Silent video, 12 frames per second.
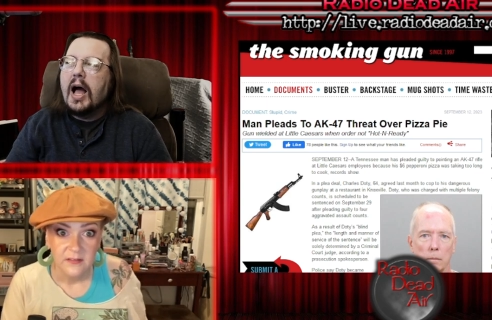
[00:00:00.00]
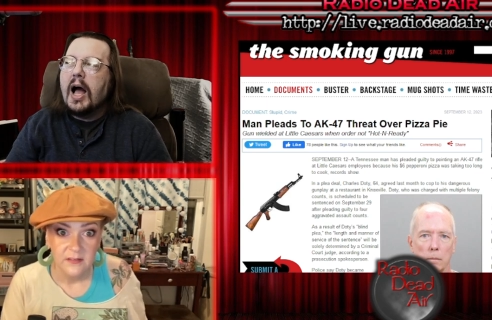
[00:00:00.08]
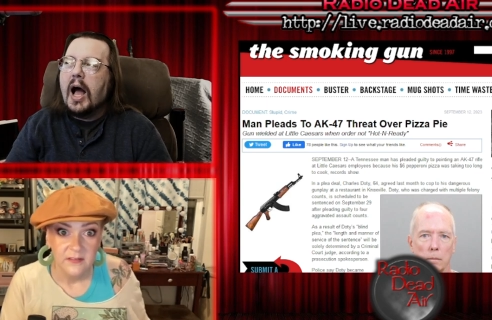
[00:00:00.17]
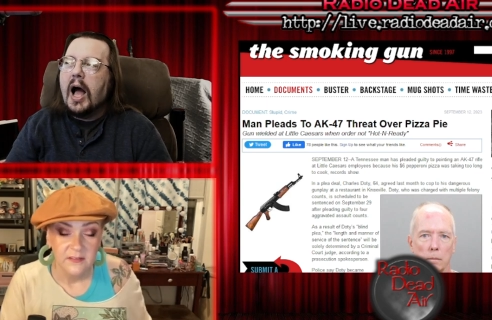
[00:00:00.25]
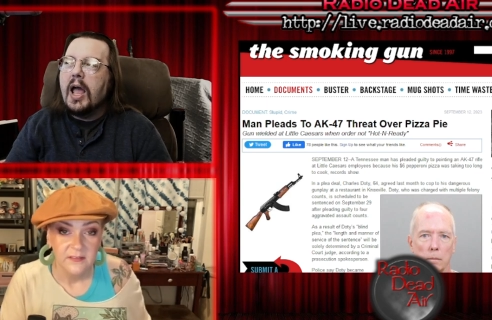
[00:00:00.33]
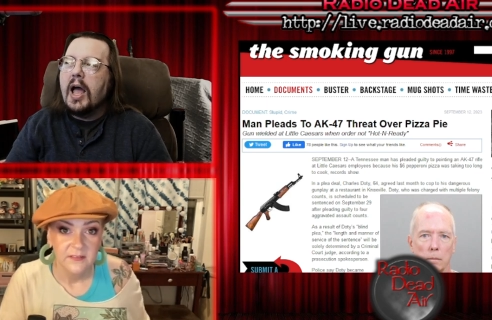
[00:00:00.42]

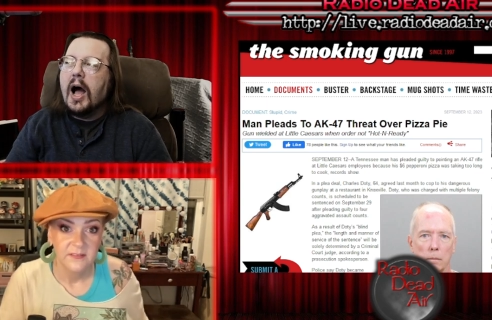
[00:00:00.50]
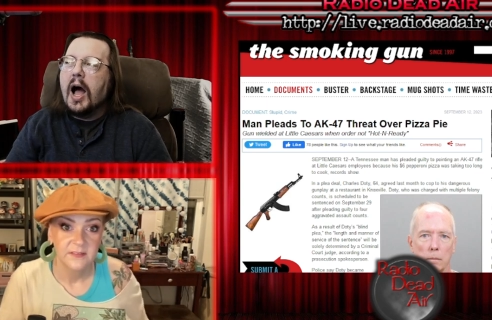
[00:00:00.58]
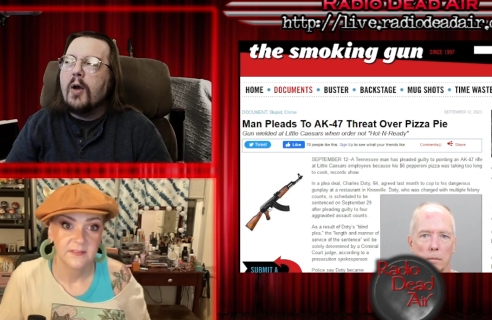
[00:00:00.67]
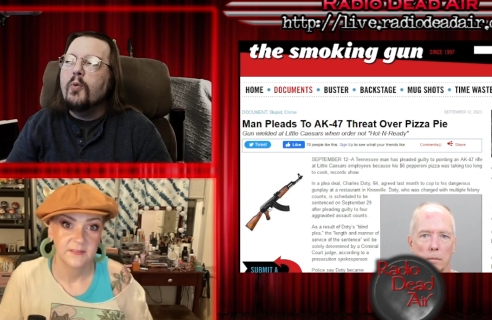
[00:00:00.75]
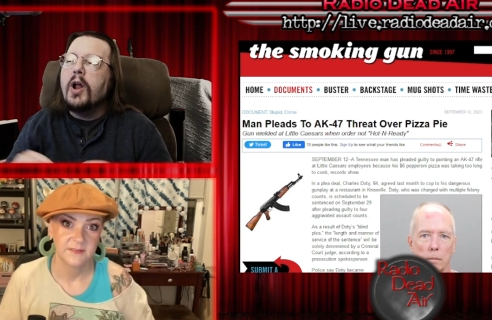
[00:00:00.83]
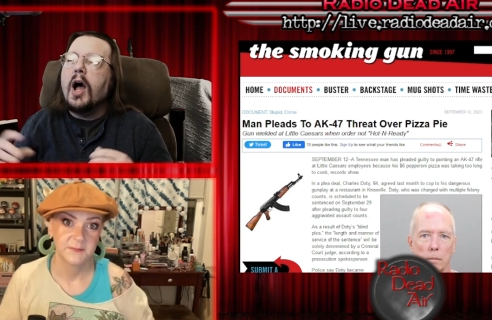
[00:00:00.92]
Speaker 1: I, I
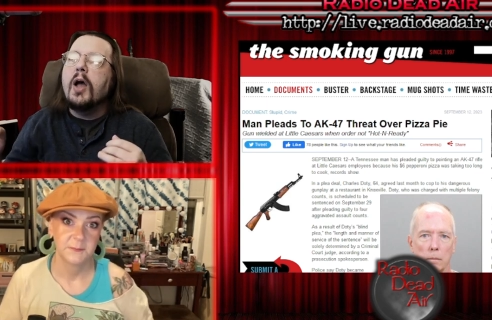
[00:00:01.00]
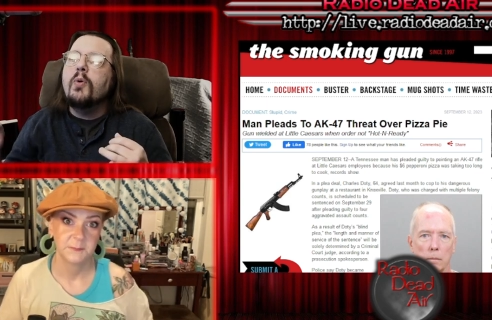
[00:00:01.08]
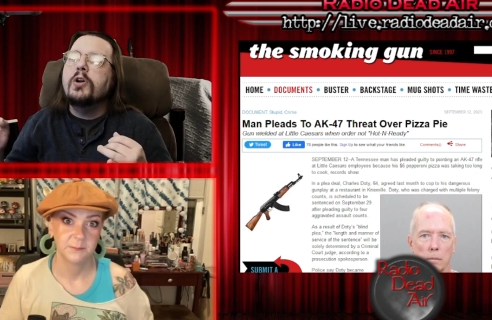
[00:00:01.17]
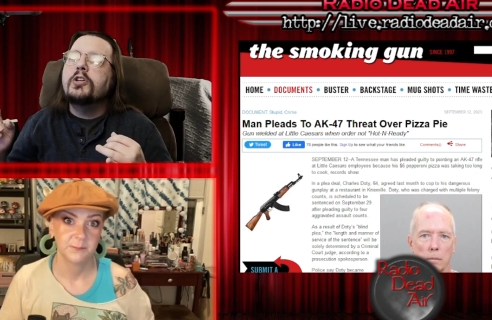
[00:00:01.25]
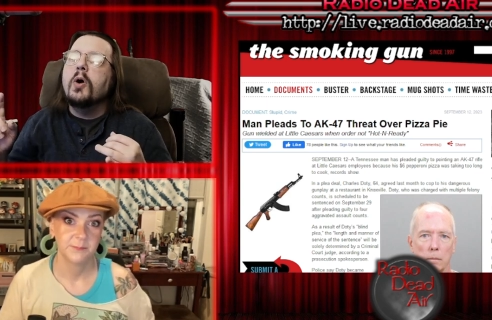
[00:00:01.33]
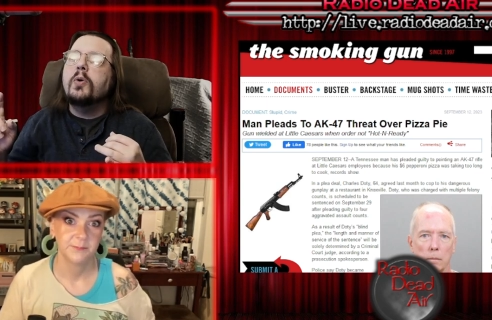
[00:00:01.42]
would I
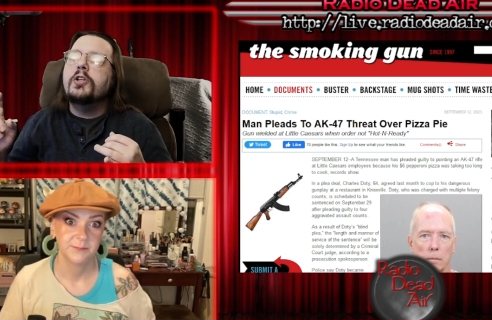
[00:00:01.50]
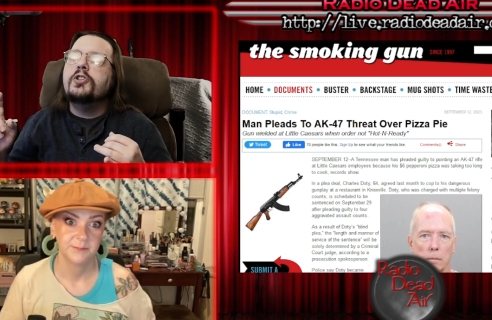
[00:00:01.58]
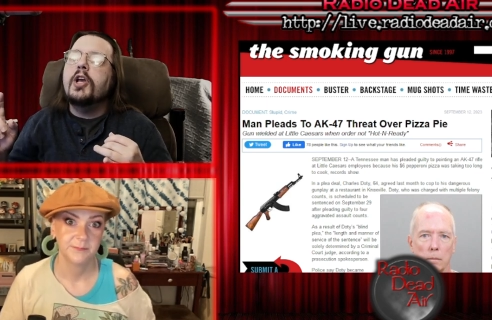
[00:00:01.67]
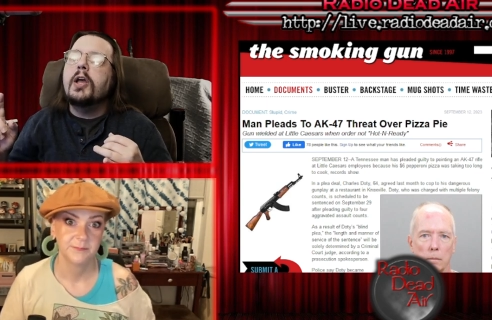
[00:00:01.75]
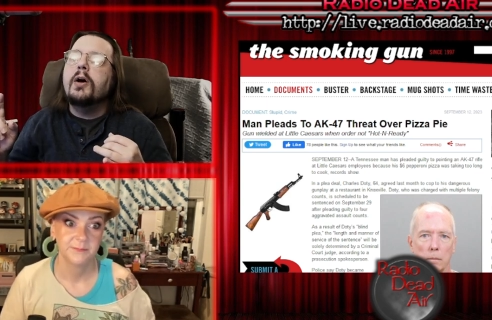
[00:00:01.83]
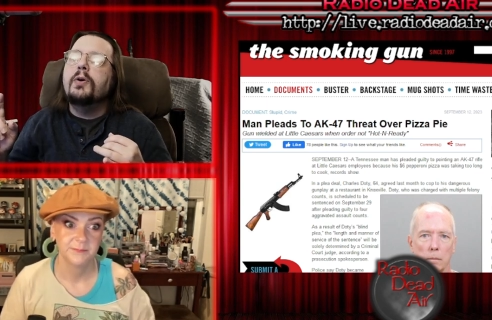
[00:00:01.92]
would go to
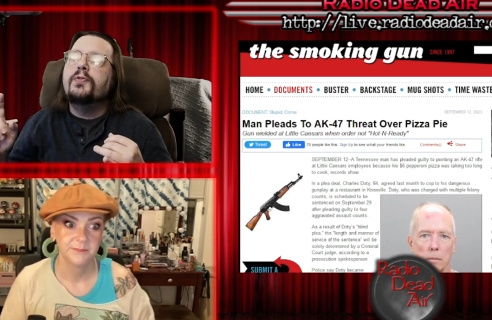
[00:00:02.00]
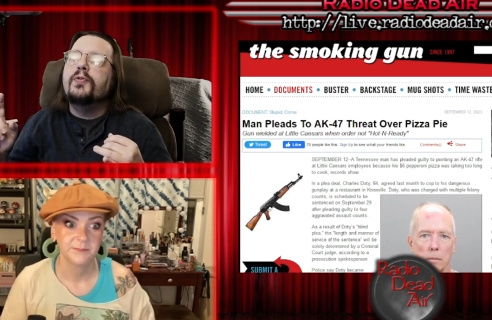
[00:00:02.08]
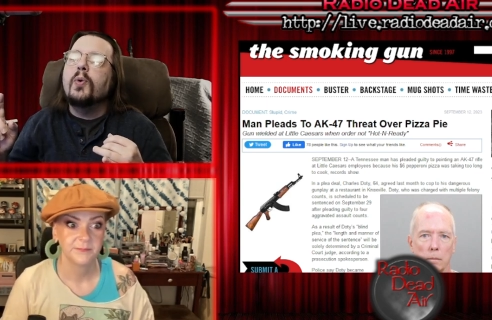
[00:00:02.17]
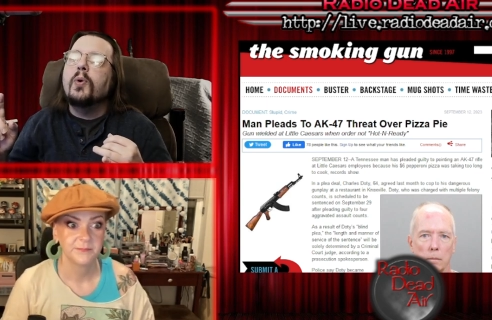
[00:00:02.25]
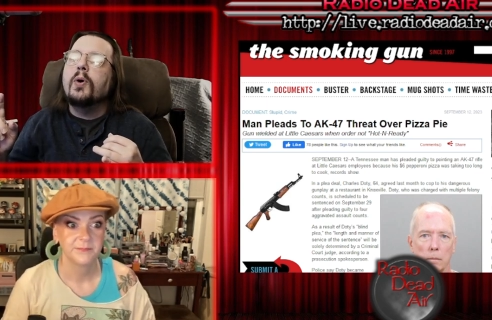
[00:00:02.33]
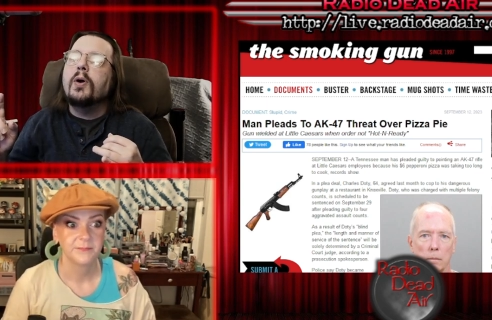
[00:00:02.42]
jail
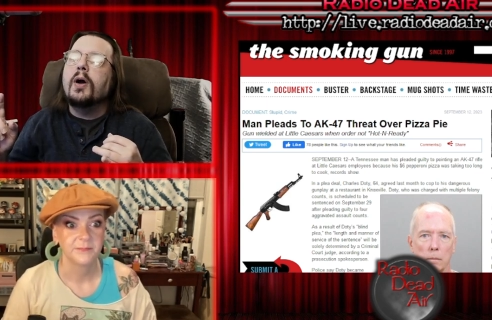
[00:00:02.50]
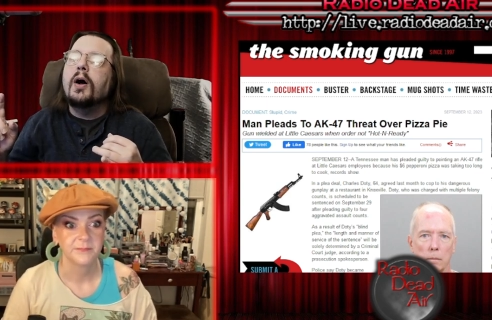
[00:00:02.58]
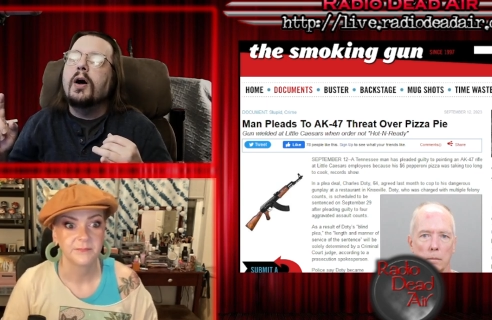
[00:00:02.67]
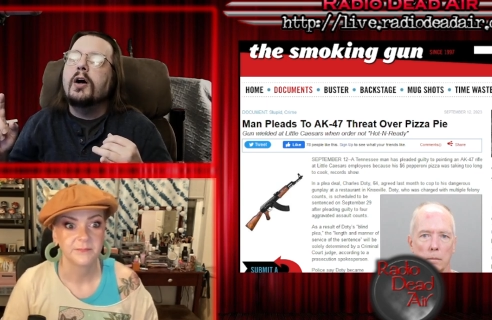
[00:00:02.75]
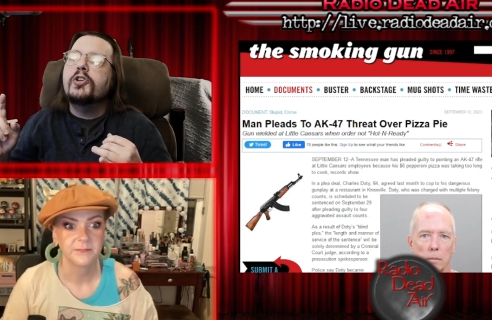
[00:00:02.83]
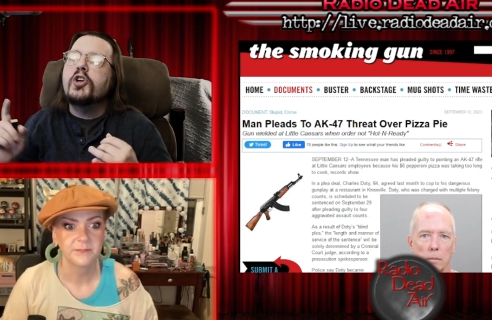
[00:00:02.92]
for
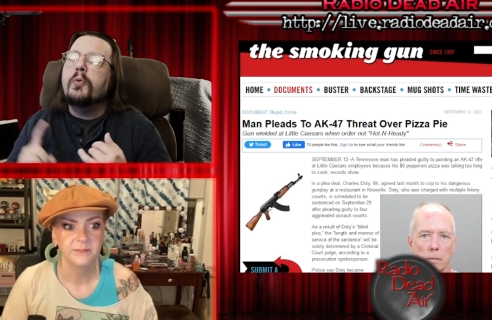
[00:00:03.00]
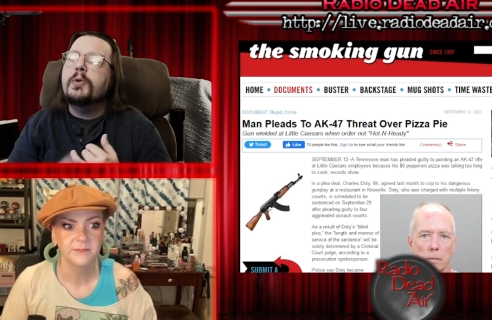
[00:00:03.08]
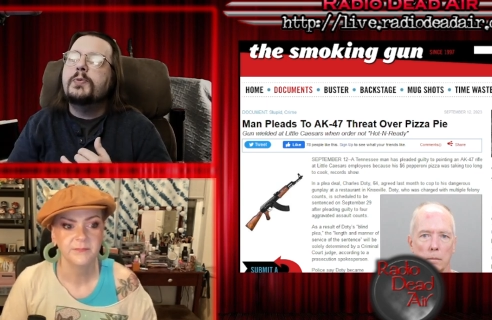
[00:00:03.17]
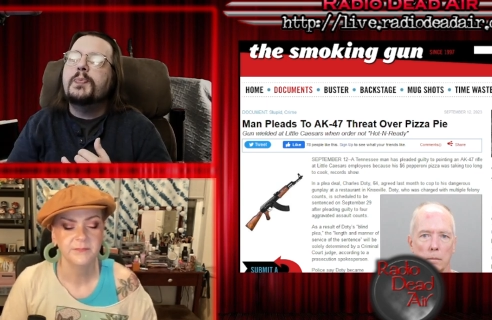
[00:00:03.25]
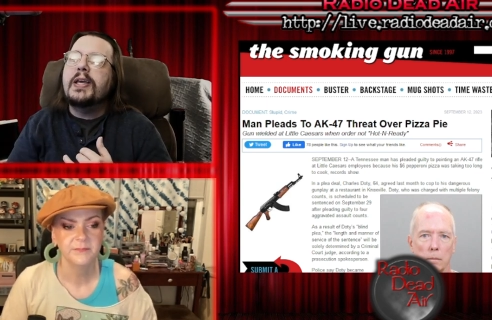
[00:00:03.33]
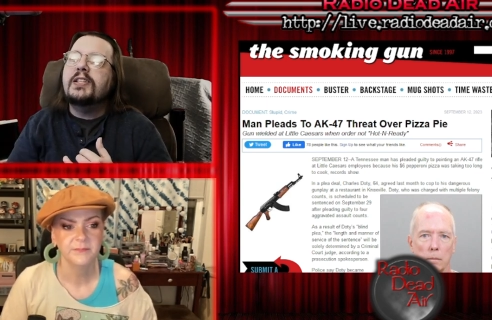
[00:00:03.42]
uh,
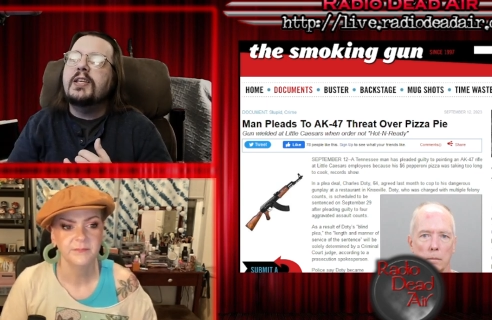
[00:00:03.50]
Showbiz Pizza,